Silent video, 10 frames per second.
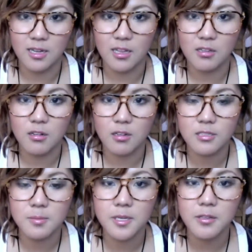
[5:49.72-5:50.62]
alcohol
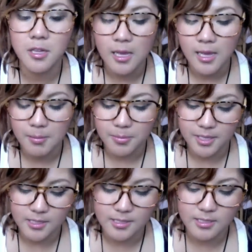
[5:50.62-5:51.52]
smell but
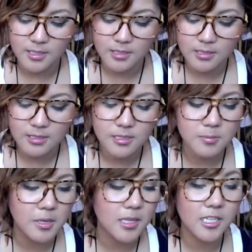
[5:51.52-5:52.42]
it does
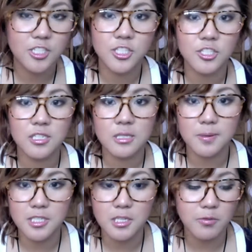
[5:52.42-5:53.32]
smell like ginger,
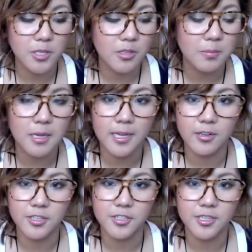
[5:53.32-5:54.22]
especially when you apply it on your